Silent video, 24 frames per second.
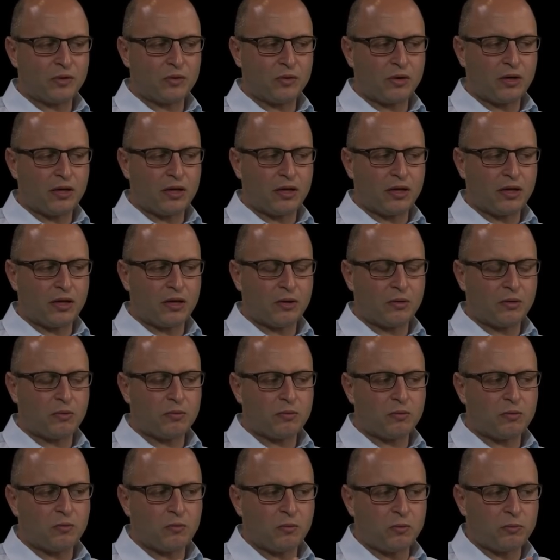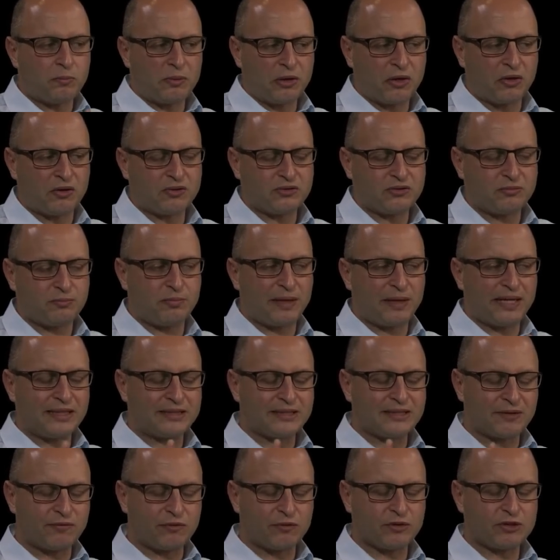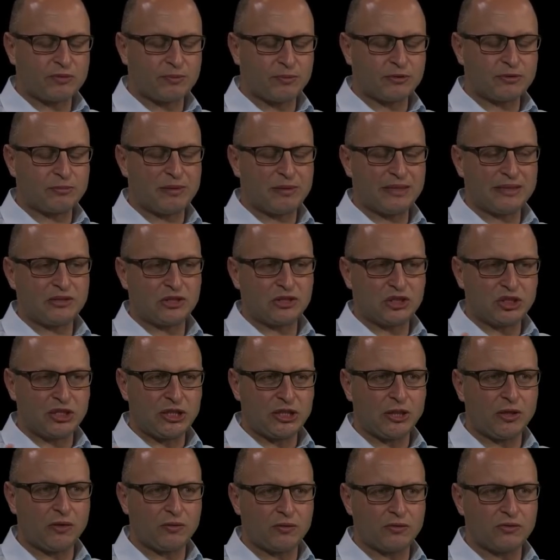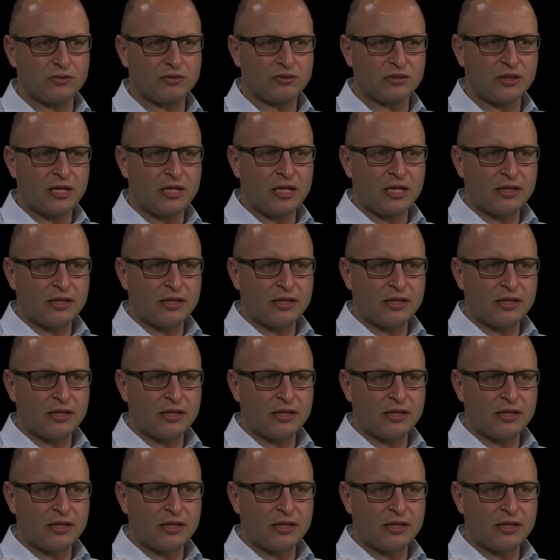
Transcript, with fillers: uh, because banks have a responsibility to shareholders,